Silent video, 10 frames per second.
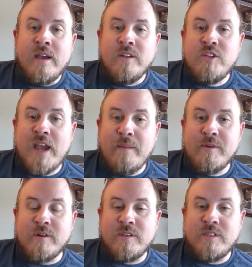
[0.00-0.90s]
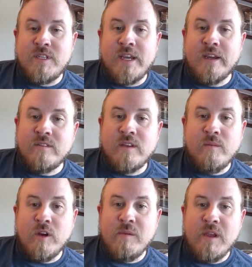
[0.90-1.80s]
chapter 6, and
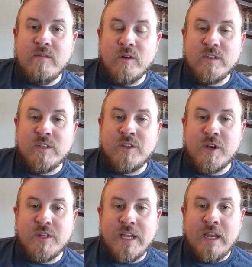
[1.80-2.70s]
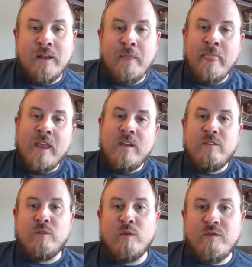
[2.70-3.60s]
we're going to be in verses 13
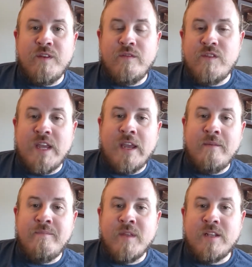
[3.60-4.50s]
through 15.